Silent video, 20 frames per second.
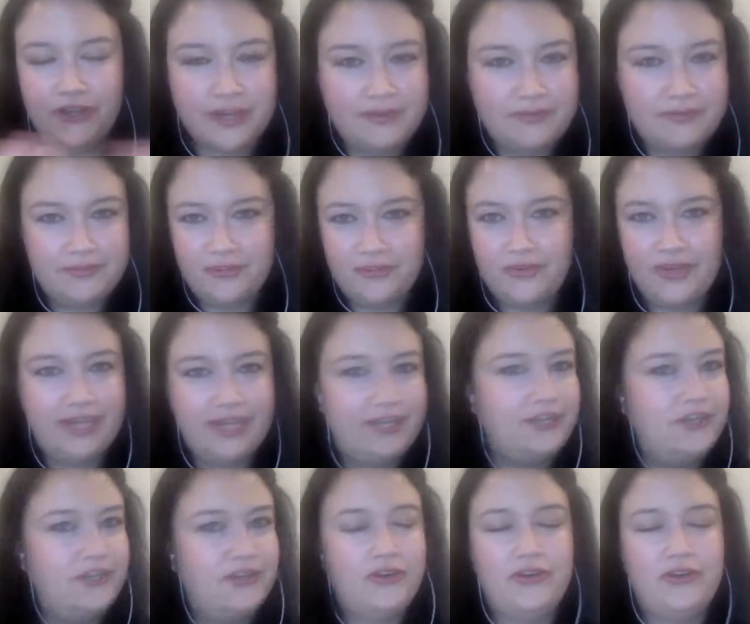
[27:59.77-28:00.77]
going to do
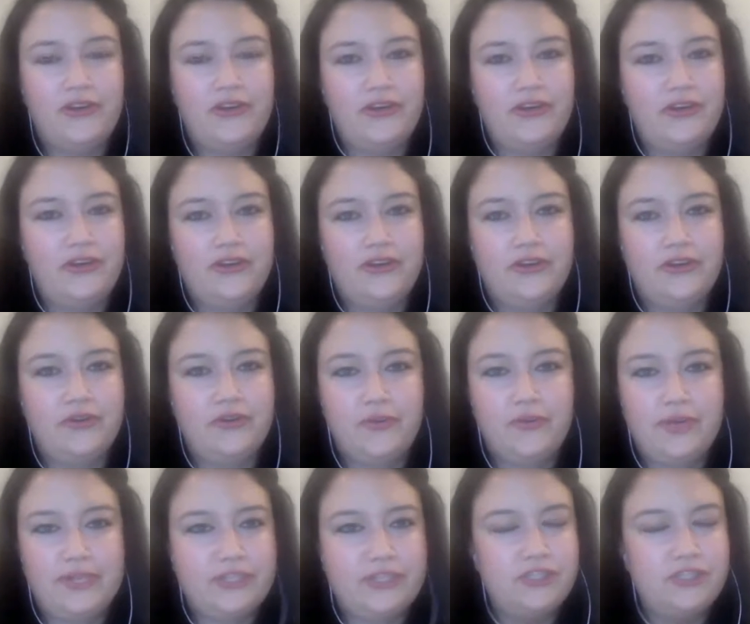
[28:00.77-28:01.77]
it. You're
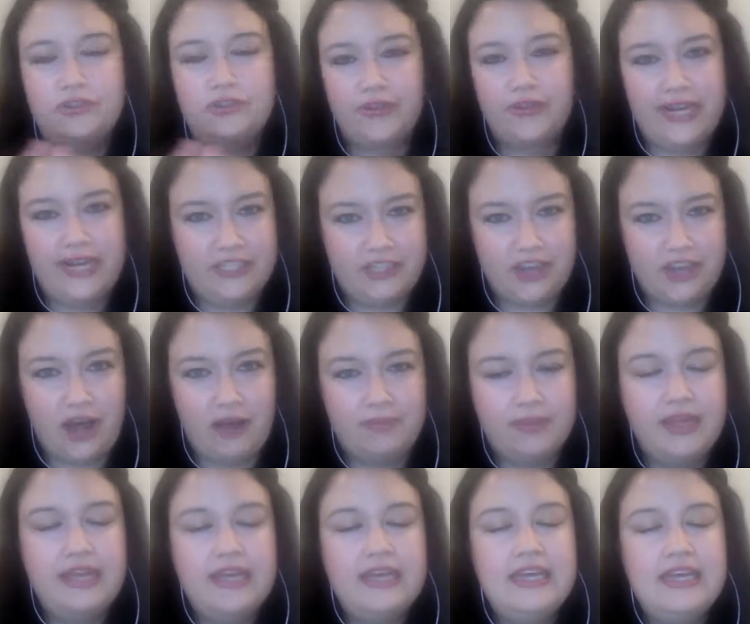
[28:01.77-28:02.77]
going to do a great job.
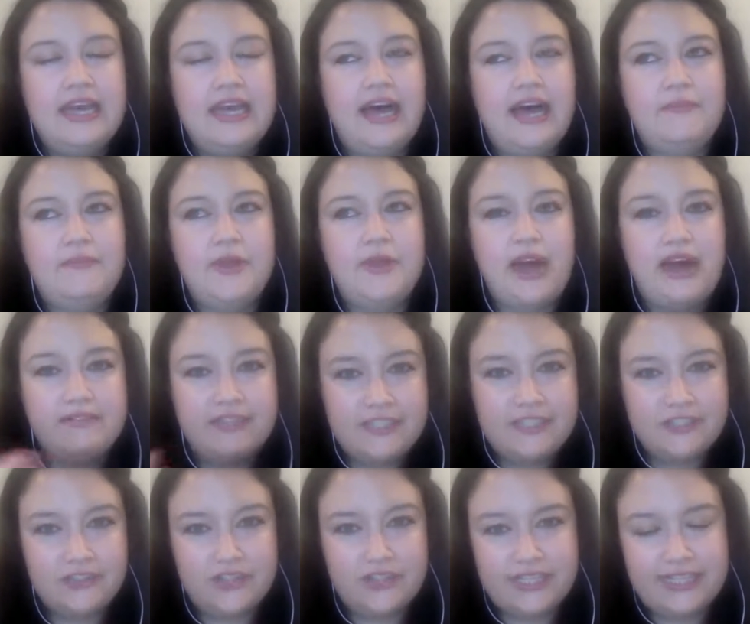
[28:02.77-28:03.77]
You have
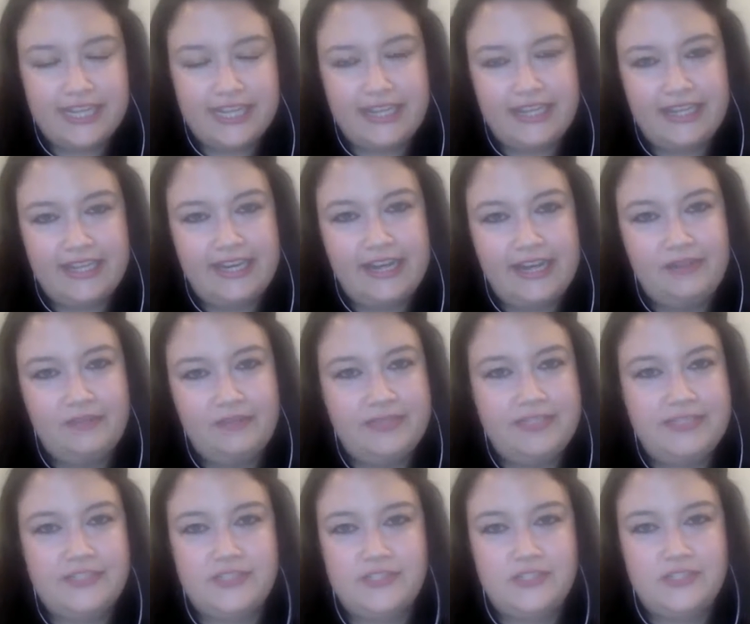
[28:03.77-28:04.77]
these storytelling
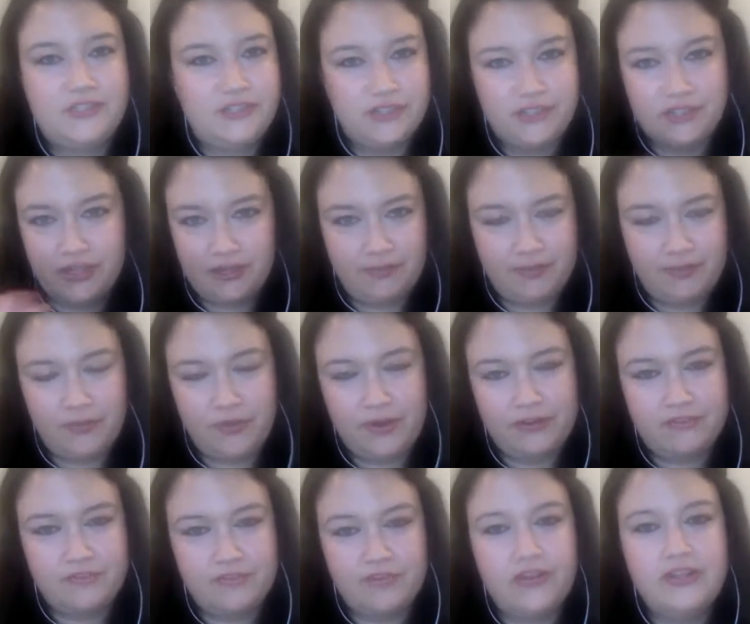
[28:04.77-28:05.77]
elements. You're going to be
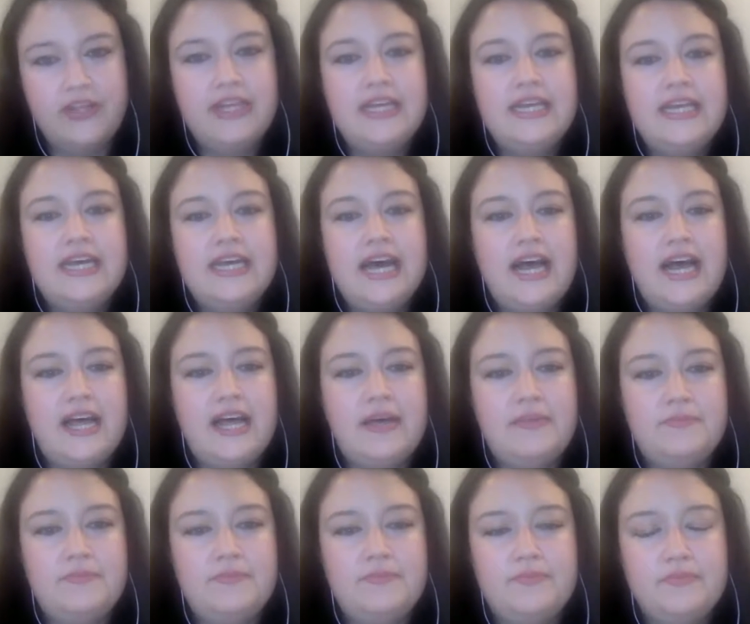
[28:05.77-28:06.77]
wonderful.
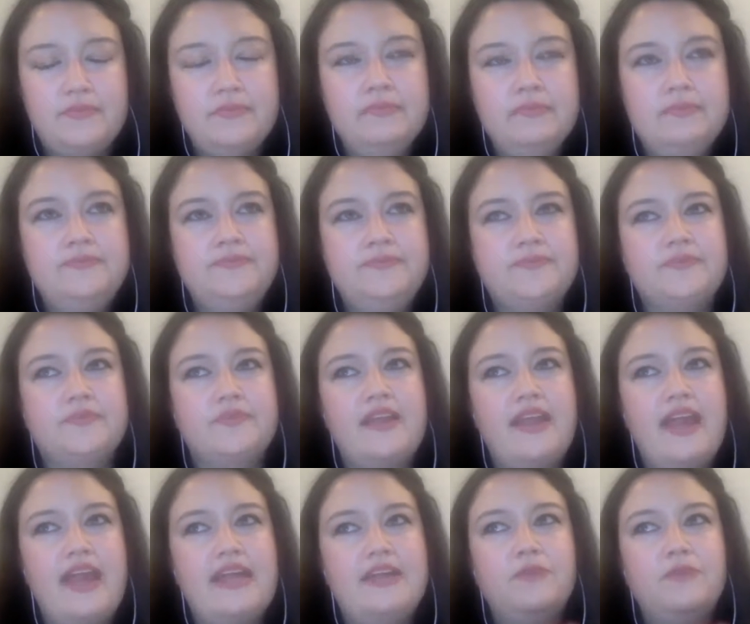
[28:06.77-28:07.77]
And
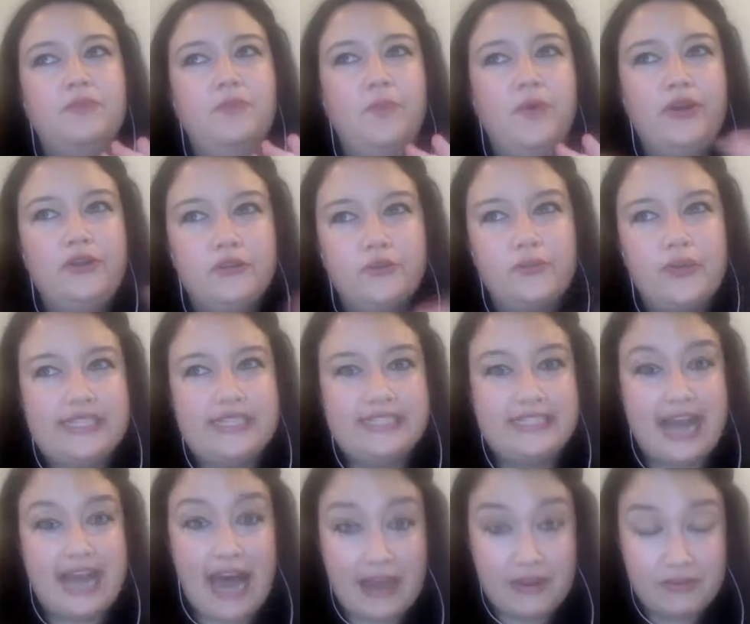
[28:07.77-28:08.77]
one of the
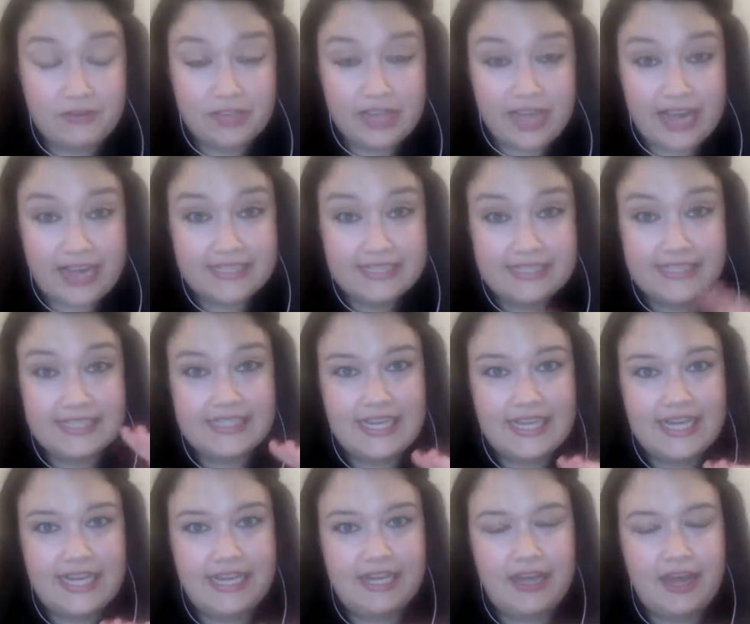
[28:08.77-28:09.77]
ways that I
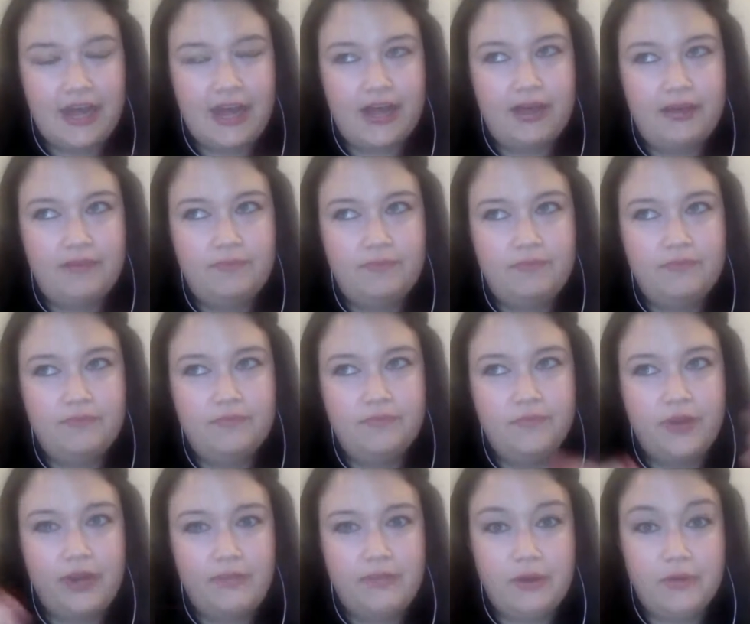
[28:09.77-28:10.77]
relax
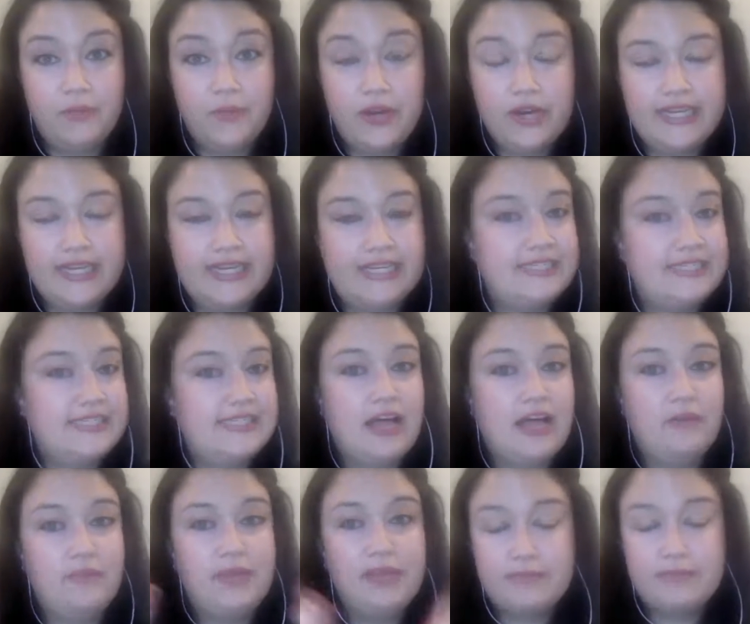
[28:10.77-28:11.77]
when I'm at work
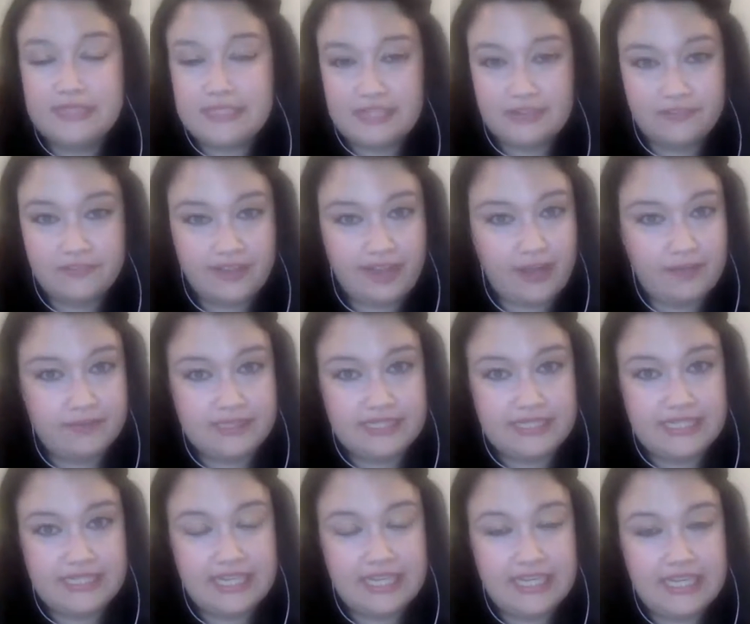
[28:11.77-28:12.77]
is I'll make myself a cup
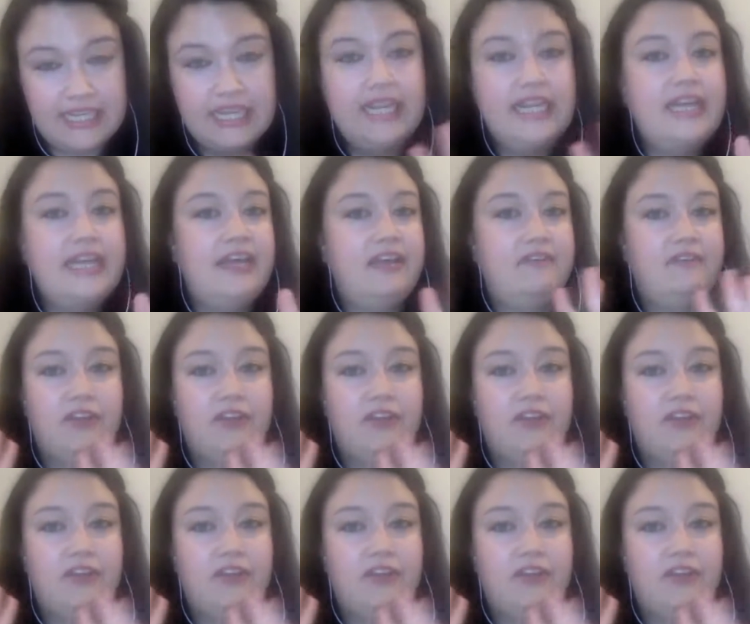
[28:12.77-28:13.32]
of tea.